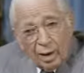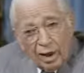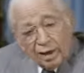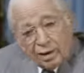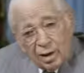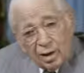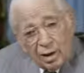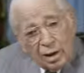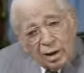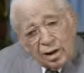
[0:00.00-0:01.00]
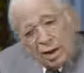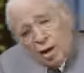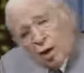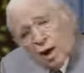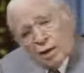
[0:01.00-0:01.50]
And
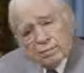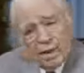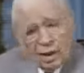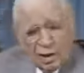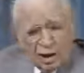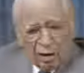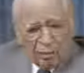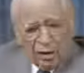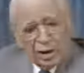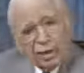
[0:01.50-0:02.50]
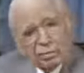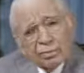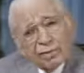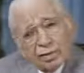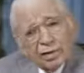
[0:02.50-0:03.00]
now I had been a little bit
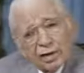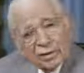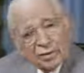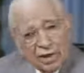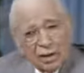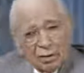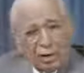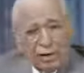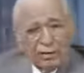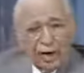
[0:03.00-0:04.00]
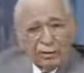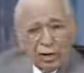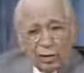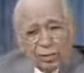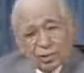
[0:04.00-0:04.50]
interested in this theory of
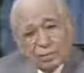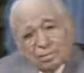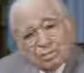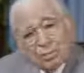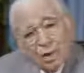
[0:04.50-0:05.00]
evolution.